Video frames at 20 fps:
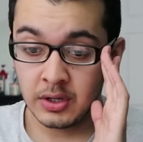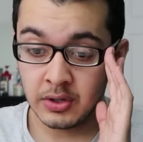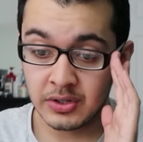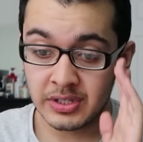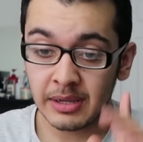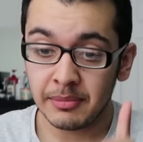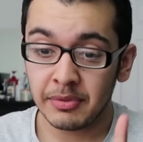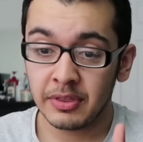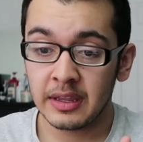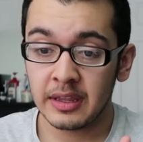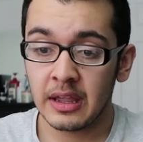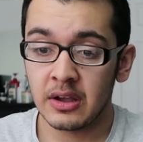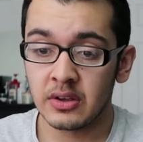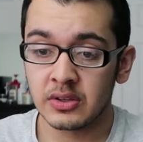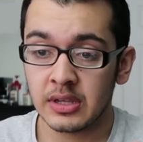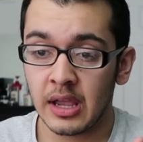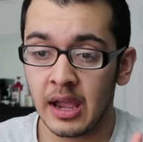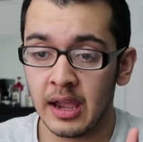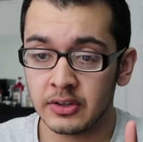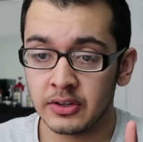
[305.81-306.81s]
Here's something
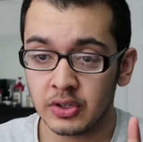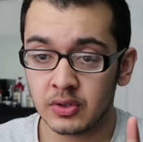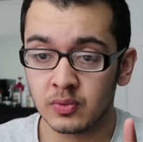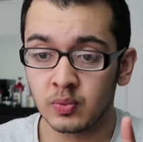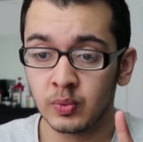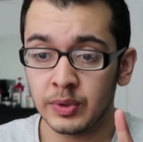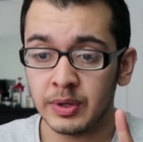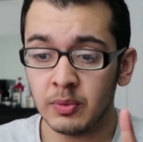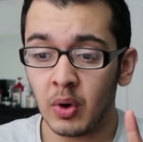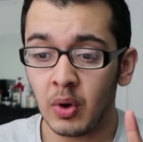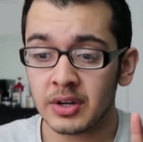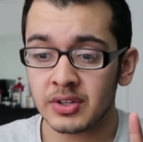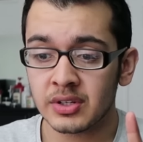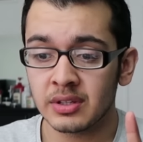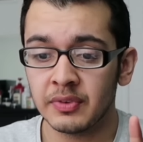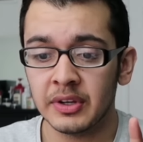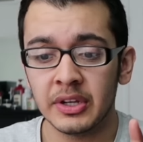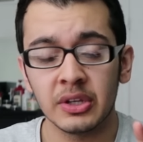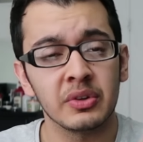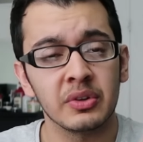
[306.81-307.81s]
else. I just rewatched
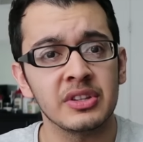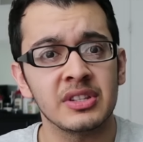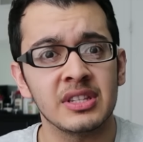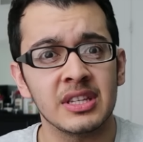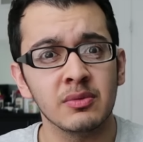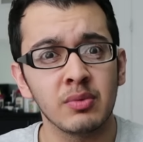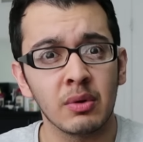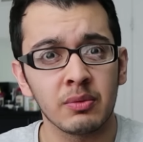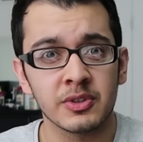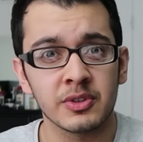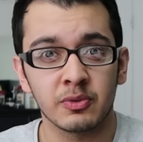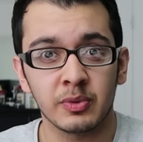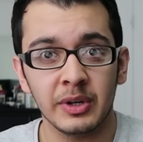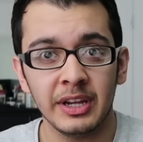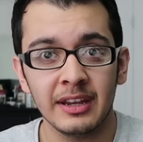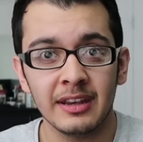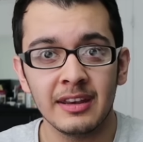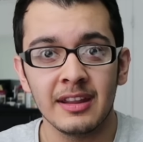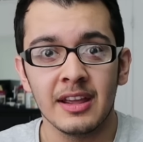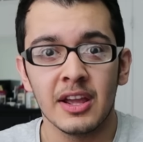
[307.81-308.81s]
the video to see what was
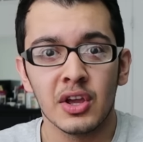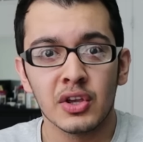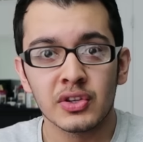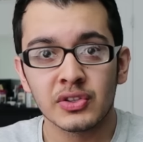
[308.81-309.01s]
written.